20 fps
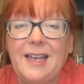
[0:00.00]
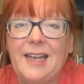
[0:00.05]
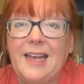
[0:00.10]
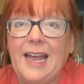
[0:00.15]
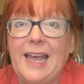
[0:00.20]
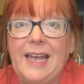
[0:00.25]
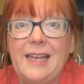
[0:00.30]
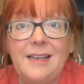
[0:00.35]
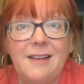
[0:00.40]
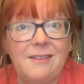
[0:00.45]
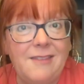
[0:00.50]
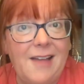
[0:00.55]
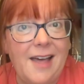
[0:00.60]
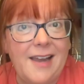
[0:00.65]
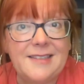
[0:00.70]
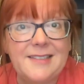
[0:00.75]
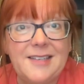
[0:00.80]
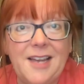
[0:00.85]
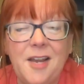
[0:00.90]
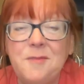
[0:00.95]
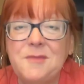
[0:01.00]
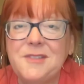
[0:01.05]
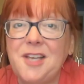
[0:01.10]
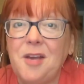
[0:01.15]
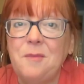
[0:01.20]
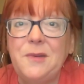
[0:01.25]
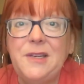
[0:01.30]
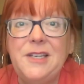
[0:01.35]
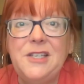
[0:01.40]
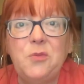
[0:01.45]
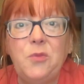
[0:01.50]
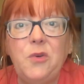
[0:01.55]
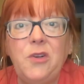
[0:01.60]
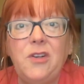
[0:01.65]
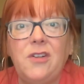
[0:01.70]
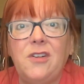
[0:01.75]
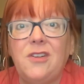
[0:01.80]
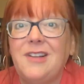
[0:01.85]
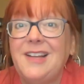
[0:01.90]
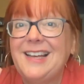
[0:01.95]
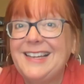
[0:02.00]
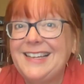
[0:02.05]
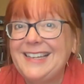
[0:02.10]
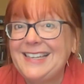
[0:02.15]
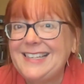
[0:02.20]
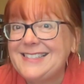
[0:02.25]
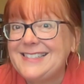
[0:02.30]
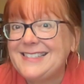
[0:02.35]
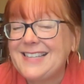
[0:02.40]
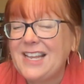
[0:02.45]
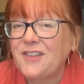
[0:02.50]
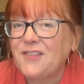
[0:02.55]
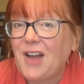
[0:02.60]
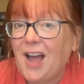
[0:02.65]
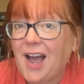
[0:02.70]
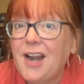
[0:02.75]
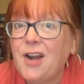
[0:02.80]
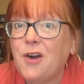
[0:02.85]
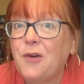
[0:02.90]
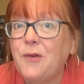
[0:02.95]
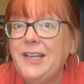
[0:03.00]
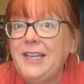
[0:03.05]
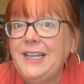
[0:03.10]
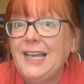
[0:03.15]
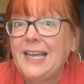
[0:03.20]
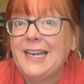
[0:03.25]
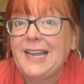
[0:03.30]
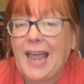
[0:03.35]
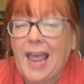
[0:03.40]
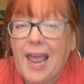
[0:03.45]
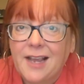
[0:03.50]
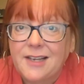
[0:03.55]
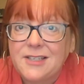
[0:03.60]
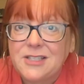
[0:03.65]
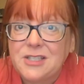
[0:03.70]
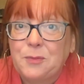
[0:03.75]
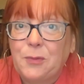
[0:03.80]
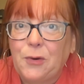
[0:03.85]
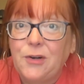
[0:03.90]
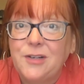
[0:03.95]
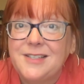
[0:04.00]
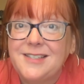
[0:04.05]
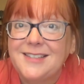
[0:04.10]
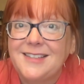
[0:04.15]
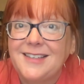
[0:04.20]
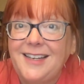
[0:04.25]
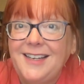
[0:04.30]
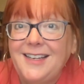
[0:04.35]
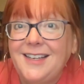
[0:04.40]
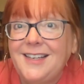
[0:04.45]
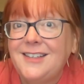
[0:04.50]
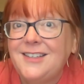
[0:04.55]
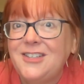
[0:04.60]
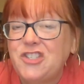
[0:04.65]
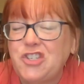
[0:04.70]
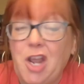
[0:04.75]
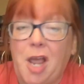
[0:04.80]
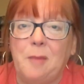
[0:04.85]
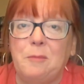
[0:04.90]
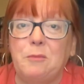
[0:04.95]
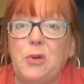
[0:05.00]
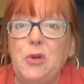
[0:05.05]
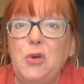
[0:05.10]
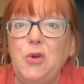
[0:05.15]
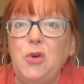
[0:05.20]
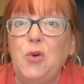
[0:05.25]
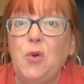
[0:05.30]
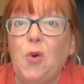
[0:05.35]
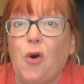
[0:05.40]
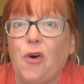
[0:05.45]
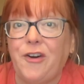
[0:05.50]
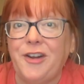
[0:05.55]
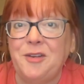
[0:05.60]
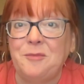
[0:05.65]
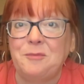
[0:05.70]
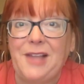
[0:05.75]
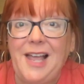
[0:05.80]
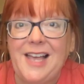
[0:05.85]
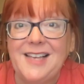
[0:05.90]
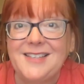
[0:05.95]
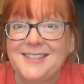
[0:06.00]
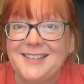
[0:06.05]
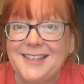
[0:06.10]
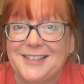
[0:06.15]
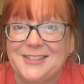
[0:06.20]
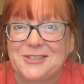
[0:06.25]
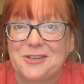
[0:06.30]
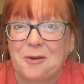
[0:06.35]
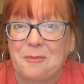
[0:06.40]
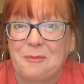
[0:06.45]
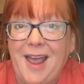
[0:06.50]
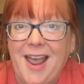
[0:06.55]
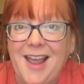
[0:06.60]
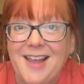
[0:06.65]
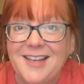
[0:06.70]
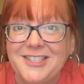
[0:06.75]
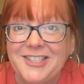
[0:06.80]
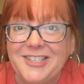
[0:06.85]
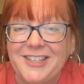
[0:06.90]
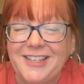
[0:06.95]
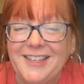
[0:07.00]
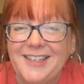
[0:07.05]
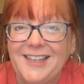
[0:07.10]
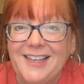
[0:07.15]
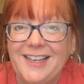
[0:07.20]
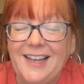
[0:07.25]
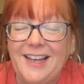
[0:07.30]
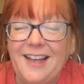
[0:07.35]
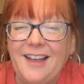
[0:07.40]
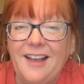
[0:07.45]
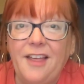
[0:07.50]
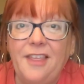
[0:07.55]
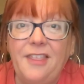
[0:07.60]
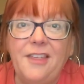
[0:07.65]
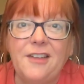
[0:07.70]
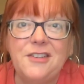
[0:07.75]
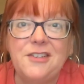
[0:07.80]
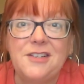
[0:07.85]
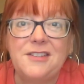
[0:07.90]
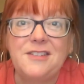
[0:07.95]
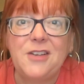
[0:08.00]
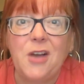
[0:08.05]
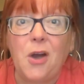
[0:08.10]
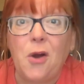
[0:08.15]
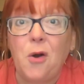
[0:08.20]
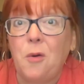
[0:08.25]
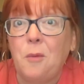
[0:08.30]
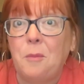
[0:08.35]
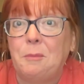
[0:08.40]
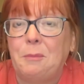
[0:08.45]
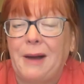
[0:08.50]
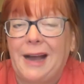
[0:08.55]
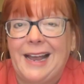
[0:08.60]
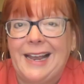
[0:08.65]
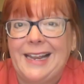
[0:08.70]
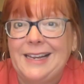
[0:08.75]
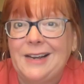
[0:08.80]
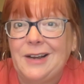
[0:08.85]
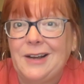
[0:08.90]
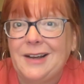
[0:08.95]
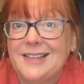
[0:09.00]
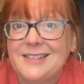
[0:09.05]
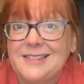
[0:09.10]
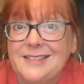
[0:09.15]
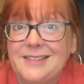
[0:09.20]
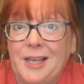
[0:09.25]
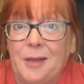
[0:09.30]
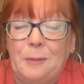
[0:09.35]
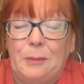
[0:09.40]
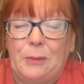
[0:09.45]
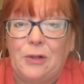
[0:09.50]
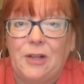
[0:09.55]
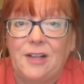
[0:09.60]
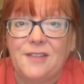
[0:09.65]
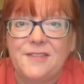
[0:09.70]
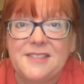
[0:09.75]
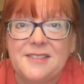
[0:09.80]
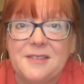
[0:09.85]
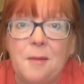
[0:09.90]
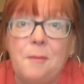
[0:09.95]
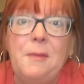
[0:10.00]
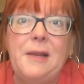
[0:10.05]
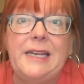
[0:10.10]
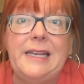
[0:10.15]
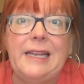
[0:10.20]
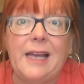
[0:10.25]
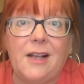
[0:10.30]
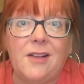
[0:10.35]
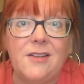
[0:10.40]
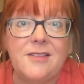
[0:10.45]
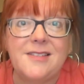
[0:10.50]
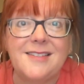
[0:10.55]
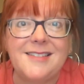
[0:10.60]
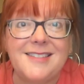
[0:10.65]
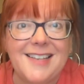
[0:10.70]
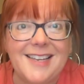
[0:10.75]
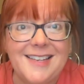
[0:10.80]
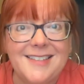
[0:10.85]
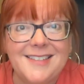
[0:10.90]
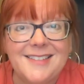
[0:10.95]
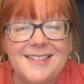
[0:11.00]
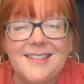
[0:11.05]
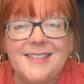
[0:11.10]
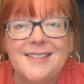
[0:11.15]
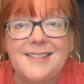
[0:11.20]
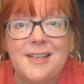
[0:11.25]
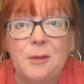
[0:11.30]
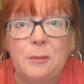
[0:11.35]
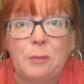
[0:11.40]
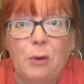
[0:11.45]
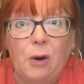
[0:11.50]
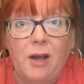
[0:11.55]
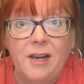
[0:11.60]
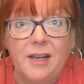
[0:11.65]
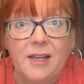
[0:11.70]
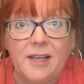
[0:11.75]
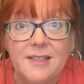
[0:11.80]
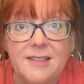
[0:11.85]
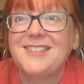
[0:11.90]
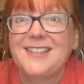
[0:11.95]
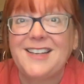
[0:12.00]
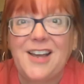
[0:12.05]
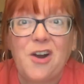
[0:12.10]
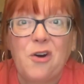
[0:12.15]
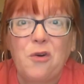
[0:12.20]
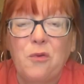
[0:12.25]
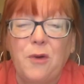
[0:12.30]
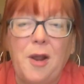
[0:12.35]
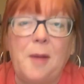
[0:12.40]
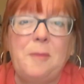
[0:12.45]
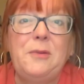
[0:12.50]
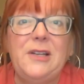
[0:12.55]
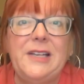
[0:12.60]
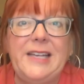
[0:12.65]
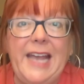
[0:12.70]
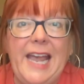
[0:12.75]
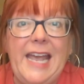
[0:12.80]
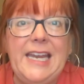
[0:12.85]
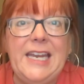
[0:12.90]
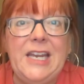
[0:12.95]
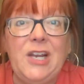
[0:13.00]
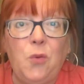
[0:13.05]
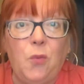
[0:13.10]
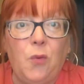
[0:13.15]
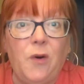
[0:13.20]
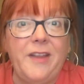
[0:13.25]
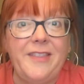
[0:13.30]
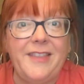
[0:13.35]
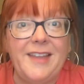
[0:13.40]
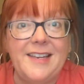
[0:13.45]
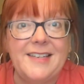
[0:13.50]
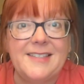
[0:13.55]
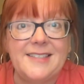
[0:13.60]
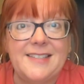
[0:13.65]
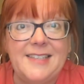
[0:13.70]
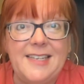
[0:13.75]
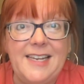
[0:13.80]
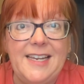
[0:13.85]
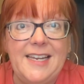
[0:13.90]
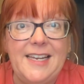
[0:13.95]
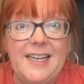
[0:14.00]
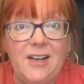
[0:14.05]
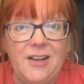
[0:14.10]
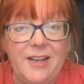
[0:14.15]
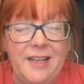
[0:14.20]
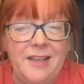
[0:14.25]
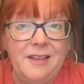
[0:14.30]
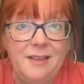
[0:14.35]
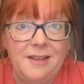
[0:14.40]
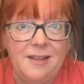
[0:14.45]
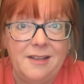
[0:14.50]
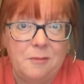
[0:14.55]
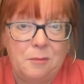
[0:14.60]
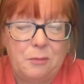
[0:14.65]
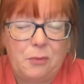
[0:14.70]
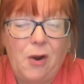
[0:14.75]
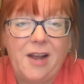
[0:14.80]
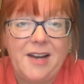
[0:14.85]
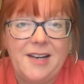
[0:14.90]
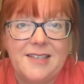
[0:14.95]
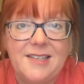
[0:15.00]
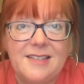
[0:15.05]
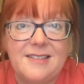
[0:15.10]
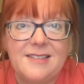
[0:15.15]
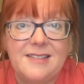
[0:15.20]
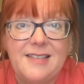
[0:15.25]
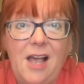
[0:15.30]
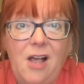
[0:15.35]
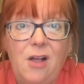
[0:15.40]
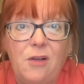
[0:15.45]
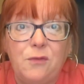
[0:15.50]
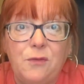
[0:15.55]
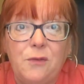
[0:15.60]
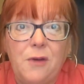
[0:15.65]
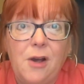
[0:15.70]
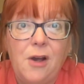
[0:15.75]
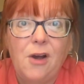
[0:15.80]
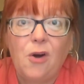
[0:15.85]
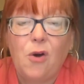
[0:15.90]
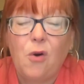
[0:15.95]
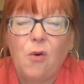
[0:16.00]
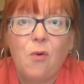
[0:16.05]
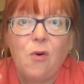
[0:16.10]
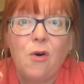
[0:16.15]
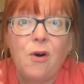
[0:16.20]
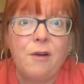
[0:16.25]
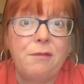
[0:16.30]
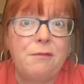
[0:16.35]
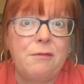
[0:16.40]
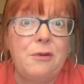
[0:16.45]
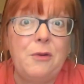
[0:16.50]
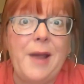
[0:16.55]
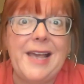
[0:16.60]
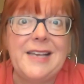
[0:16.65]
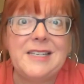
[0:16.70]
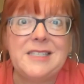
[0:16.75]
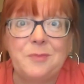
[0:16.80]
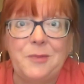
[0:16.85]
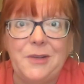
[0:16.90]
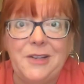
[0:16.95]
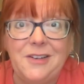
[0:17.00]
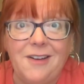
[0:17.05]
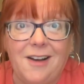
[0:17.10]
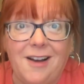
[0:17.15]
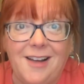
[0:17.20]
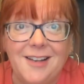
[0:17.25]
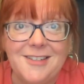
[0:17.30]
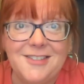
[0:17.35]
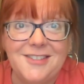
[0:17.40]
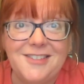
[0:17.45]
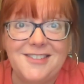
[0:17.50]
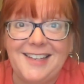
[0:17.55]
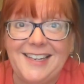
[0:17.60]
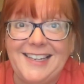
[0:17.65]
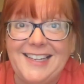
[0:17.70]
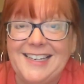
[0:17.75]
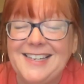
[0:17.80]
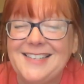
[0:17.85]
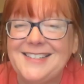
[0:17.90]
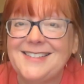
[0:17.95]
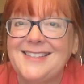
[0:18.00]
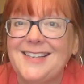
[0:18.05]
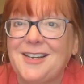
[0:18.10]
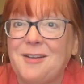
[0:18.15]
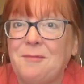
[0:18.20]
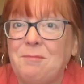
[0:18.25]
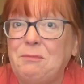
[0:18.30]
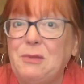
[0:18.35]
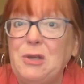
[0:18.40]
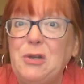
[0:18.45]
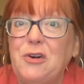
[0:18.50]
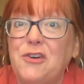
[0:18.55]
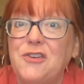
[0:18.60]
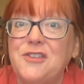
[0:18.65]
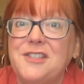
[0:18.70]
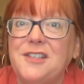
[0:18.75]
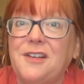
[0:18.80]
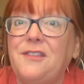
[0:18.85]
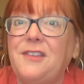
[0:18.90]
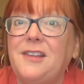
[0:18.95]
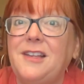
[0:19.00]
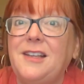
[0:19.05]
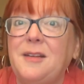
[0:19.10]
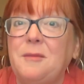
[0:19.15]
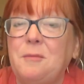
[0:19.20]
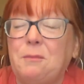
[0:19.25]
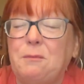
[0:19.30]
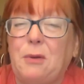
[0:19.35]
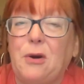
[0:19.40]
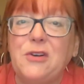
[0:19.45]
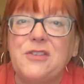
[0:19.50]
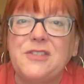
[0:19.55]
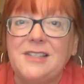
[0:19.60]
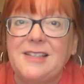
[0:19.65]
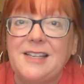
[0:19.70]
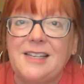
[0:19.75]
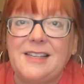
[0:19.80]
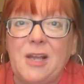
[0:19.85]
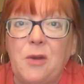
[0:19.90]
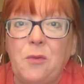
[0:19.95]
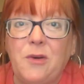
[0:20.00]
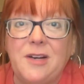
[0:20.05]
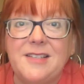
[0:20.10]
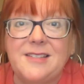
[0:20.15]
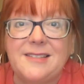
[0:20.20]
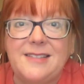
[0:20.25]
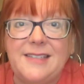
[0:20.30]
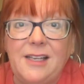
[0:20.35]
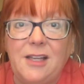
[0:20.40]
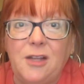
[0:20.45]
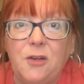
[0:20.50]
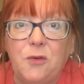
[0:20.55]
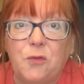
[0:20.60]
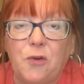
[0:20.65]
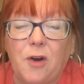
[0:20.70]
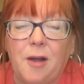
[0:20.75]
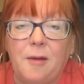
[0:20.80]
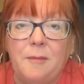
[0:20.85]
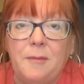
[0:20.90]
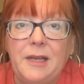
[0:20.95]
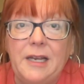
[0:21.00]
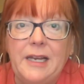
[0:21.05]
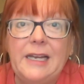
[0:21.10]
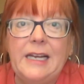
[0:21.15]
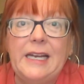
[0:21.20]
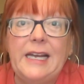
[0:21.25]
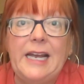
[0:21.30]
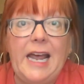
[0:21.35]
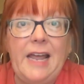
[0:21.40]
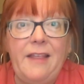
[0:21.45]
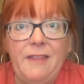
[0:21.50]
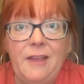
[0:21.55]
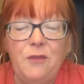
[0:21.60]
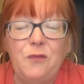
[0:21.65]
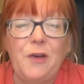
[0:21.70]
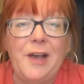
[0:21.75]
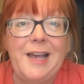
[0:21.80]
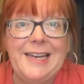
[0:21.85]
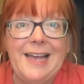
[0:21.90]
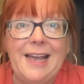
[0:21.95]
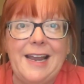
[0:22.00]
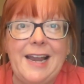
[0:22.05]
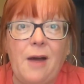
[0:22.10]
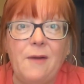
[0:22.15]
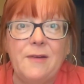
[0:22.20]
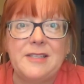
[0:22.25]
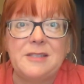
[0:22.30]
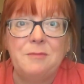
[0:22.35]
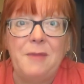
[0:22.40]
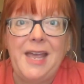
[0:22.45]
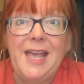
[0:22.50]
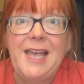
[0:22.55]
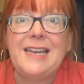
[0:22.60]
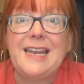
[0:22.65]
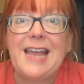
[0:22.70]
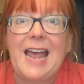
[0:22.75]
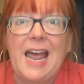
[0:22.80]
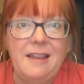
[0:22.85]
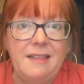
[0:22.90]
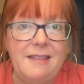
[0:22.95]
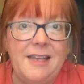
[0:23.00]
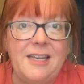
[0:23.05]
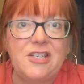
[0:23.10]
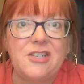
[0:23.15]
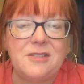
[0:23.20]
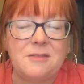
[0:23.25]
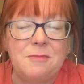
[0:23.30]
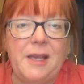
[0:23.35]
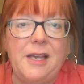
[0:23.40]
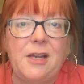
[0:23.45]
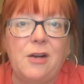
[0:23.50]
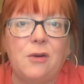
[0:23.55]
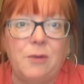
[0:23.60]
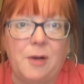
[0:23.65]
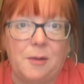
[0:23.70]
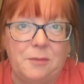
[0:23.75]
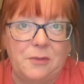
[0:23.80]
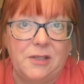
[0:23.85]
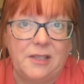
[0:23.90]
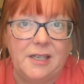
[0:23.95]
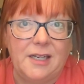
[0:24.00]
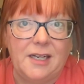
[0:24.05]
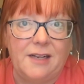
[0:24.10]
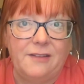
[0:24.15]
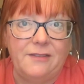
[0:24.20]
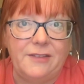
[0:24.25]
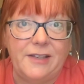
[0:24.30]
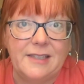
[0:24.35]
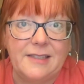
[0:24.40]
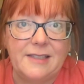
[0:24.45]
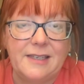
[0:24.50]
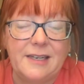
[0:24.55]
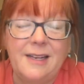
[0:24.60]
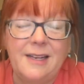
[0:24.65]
And a lot of times companies will, instead of hiring an expert in shampoo or in plastics or packaging, they'll just go buy a sample of somebody else's existing product, replicating what they see in the product itself or through espionage. They get into the computers of the person that they want to steal it from and they find out how it's made and they just make a replica of it.